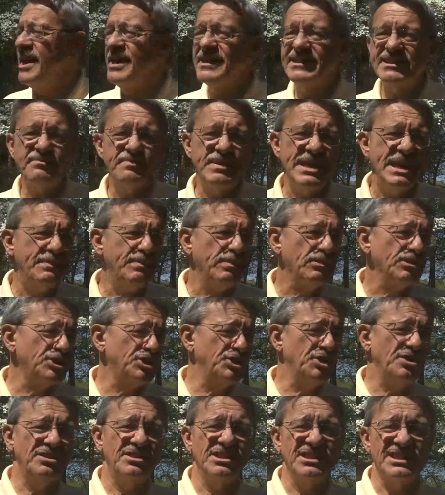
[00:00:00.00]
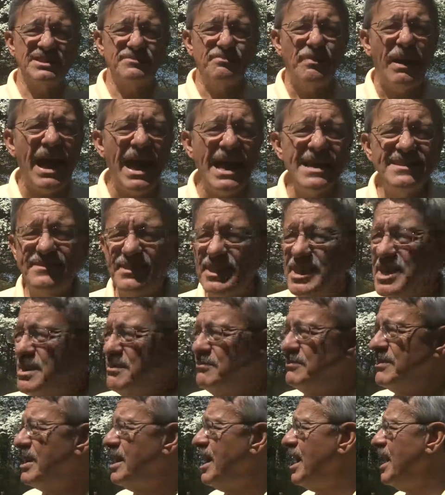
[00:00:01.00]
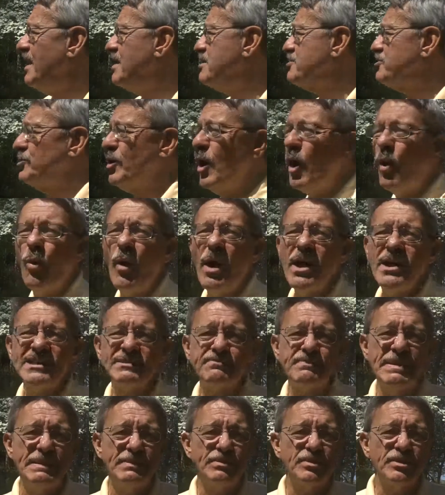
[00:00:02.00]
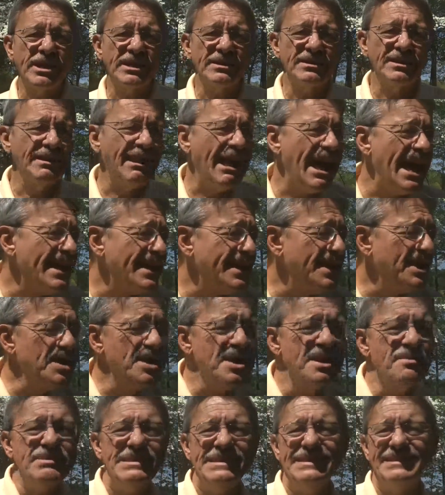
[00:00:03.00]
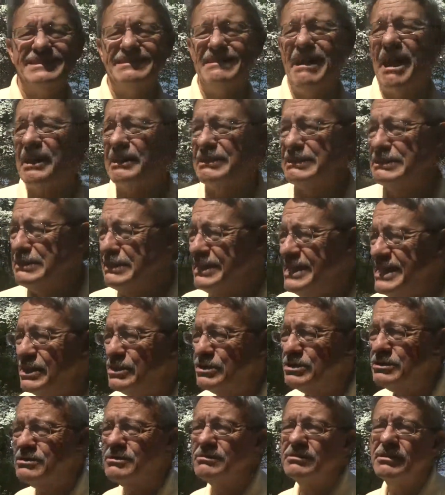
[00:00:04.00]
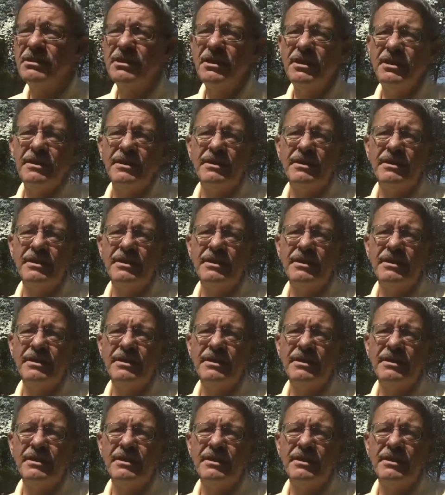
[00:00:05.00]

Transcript: His people should despise him. There's no way his people can like him. He's not a leader.